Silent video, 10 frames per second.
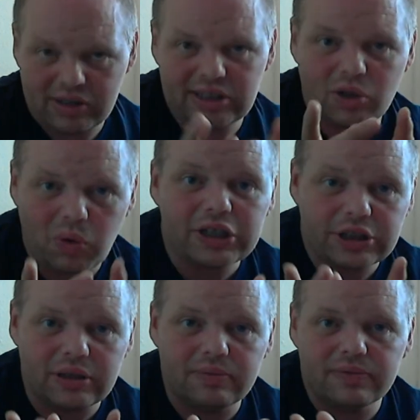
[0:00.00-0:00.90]

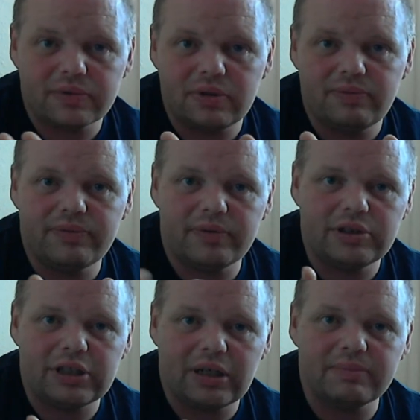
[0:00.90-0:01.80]
question for
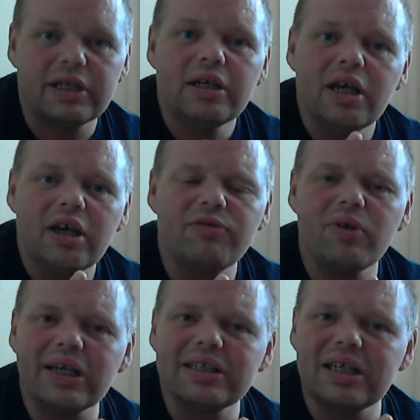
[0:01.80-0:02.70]
GMs, if you
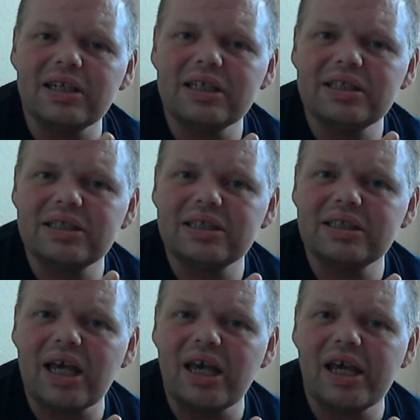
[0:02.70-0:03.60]
accidentally say